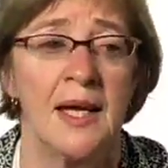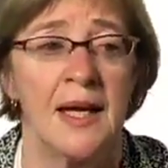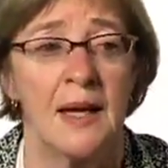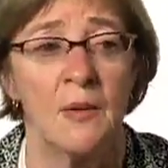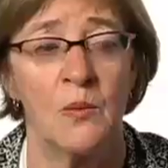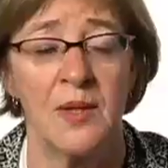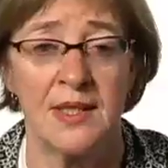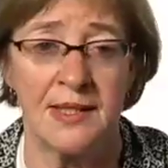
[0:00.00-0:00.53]

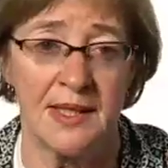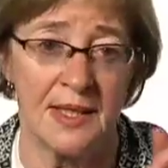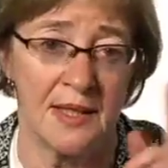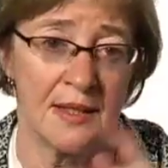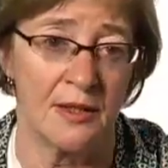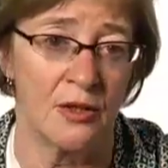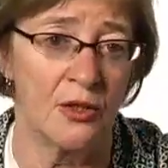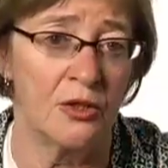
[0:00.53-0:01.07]
and we
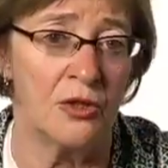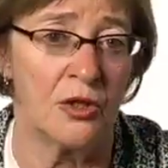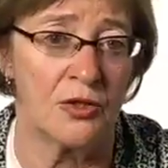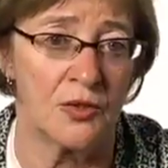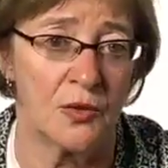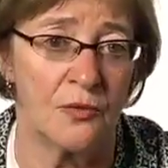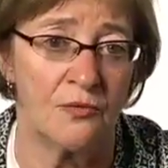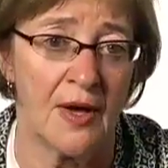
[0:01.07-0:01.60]
say
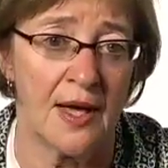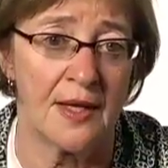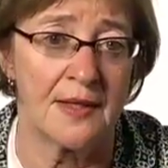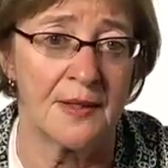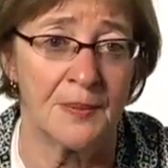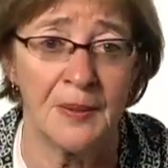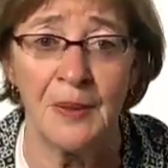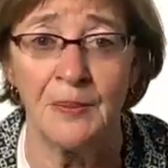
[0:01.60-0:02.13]
not so
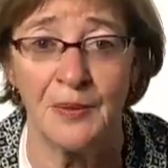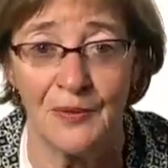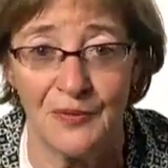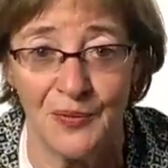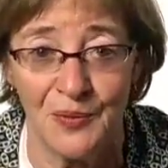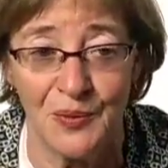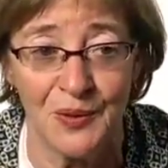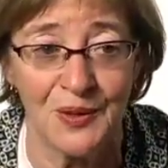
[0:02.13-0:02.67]
fast. The people
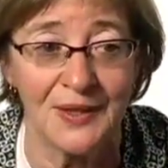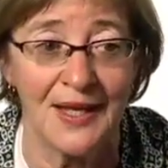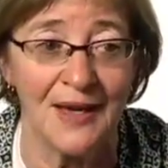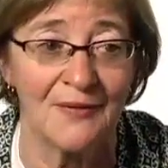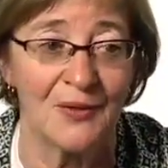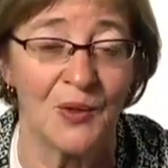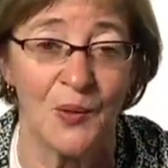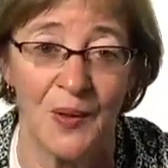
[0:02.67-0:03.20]
of the world
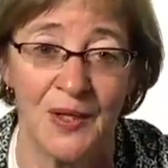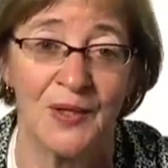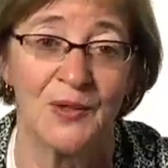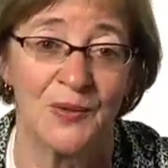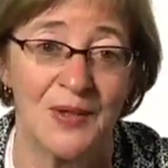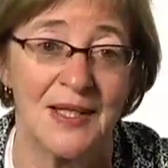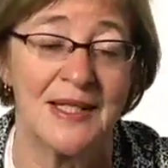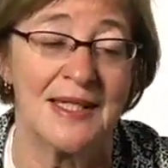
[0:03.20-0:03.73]
haven't quite
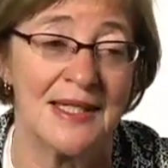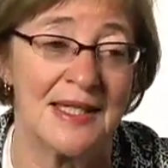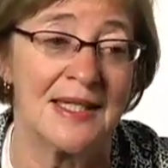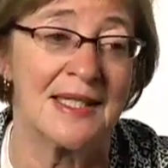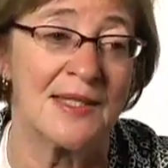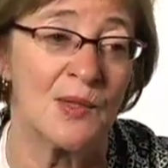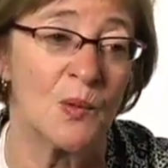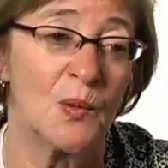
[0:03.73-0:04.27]
agreed to
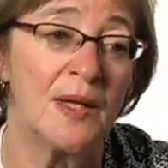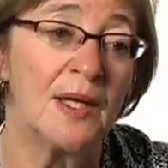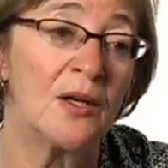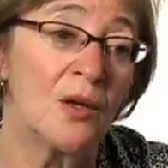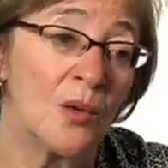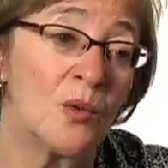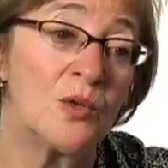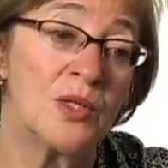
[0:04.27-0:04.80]
this, so we
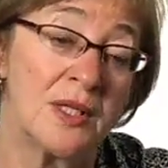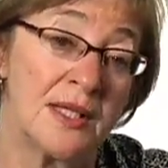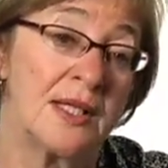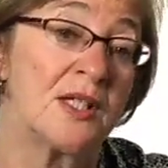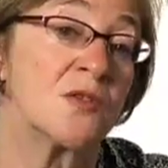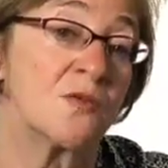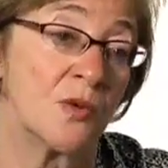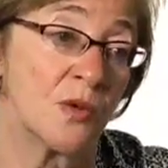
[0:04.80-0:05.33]
go to
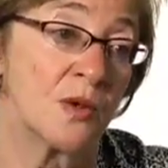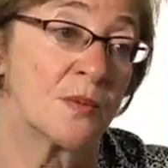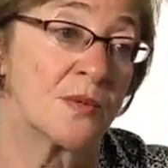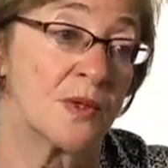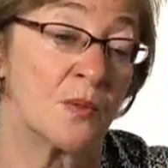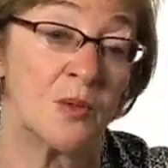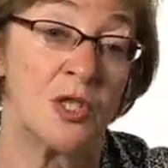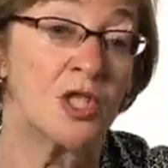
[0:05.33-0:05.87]
these
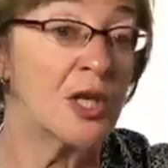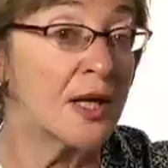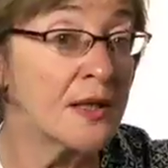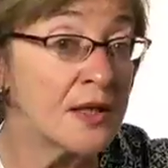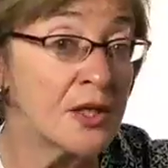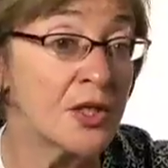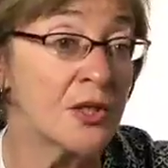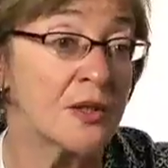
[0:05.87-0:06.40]
forums and we
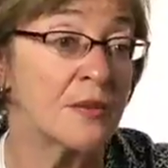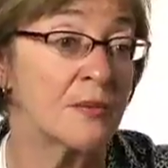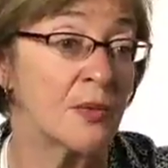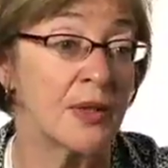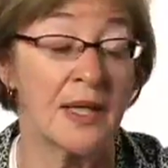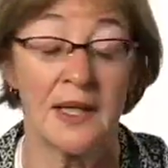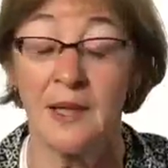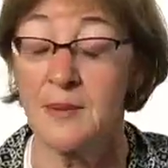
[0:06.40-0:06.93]
challenge them.
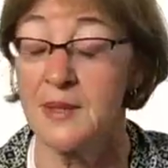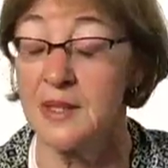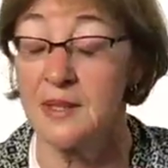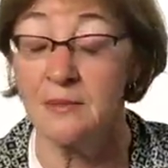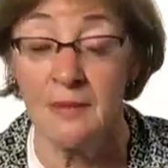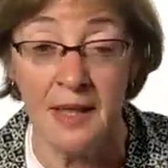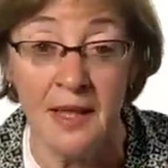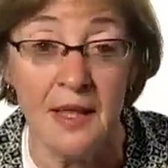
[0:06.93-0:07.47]
We get up to
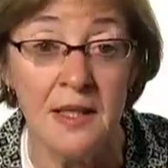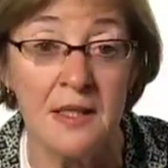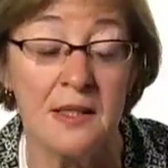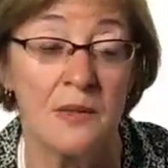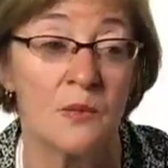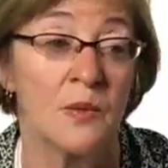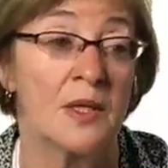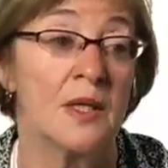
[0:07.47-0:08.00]
the
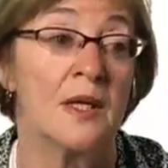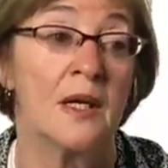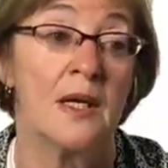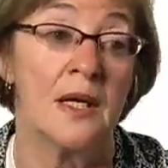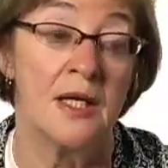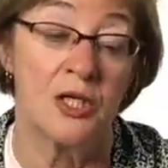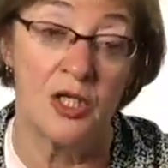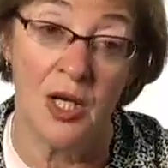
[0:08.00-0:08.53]
mics and we
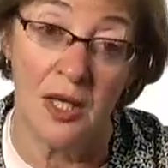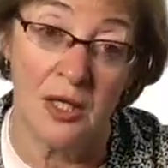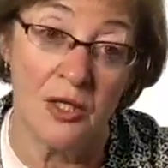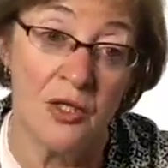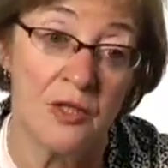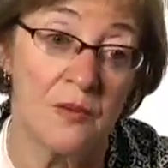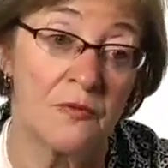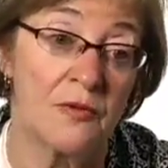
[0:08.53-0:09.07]

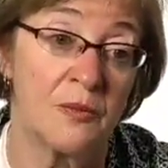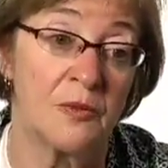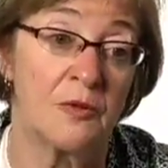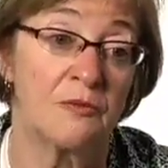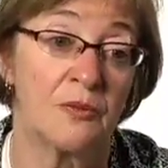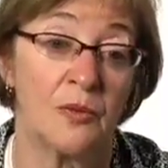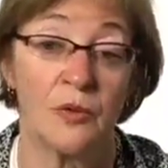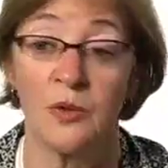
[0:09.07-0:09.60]
challenge them from
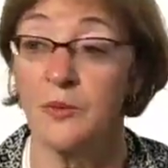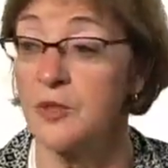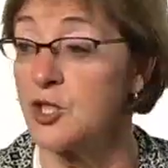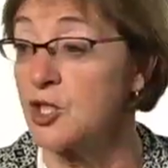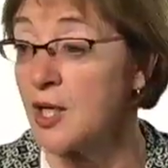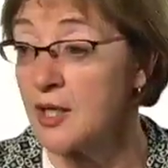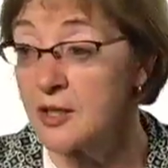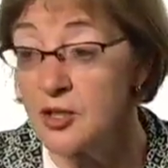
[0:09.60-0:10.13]
the floor, and we
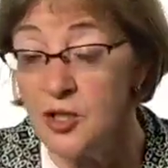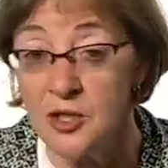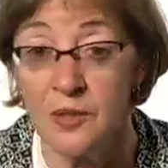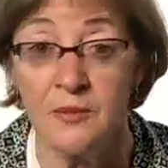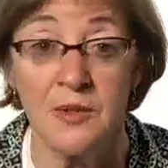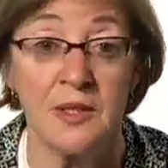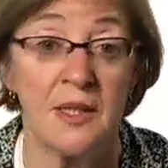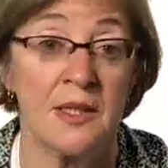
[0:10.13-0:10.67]
challenge
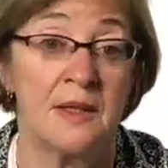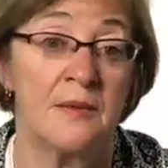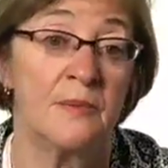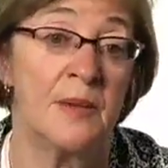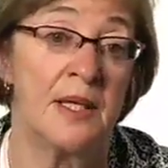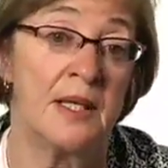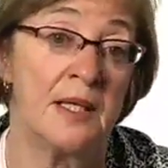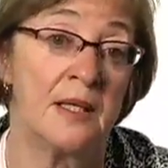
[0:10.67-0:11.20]
them to, in the
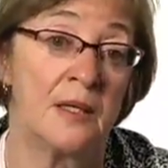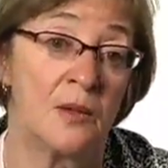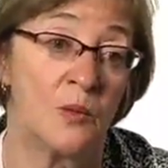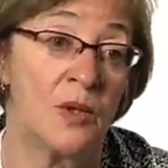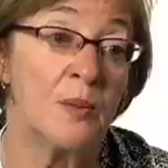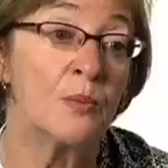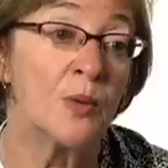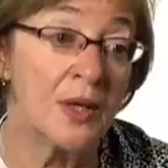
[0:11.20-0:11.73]
media, and
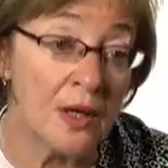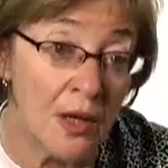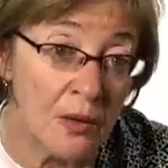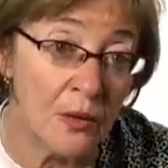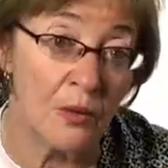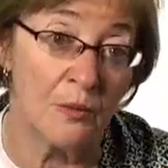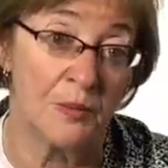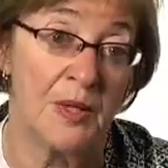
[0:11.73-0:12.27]
we bring
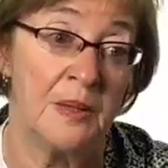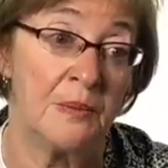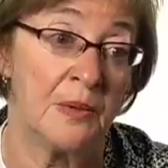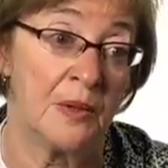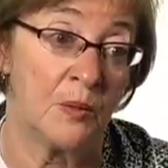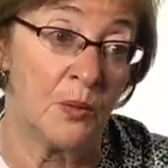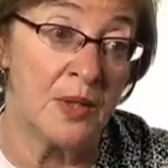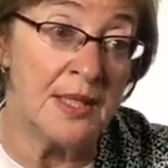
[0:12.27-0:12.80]
our own
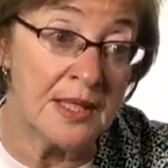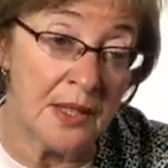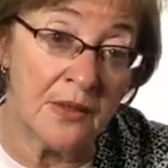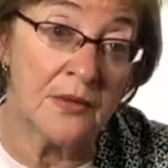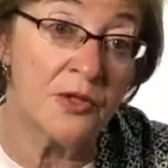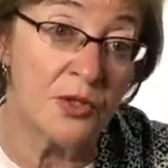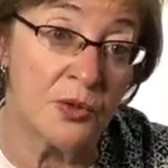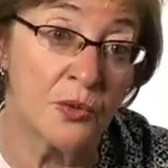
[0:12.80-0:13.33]
people and we
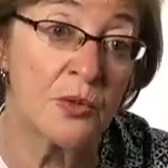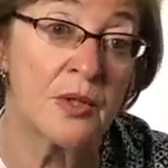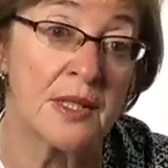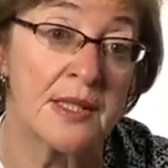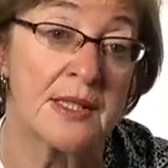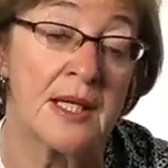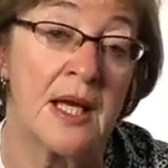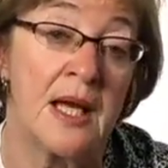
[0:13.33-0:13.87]
tell the
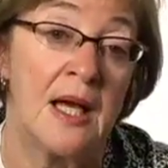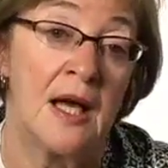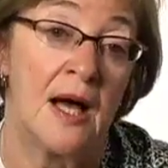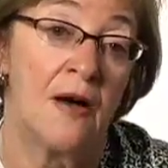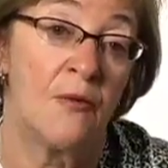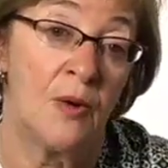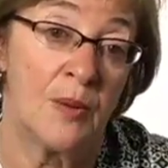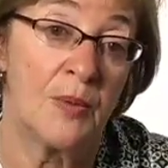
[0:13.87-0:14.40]
stories
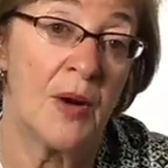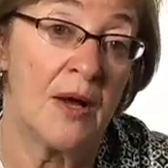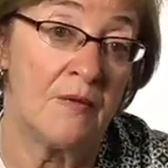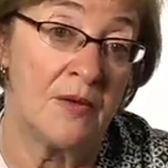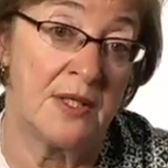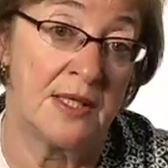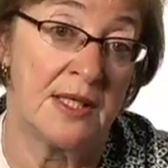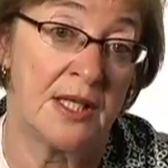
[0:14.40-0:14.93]
of what
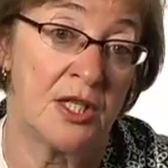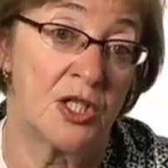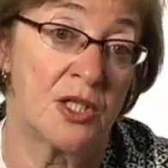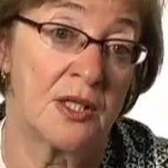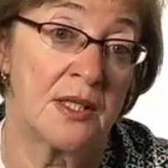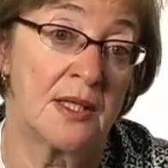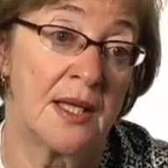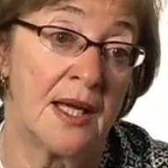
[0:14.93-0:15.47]

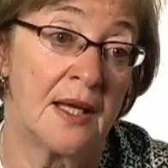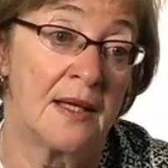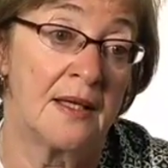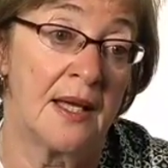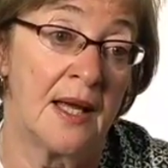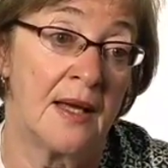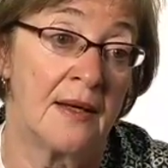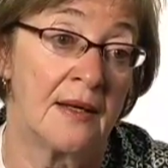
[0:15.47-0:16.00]
privatization
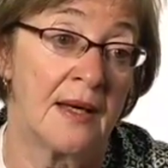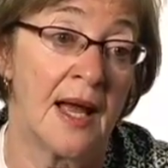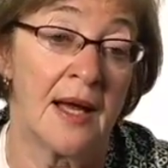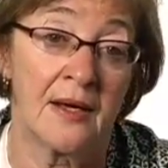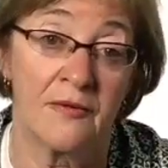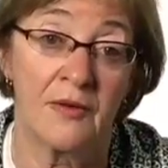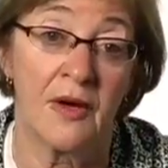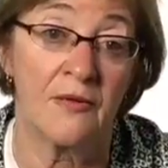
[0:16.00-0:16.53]
and, and
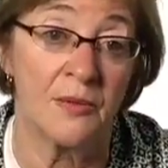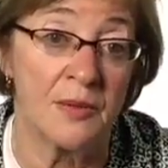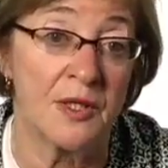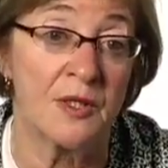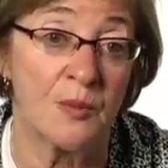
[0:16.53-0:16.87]
lack of government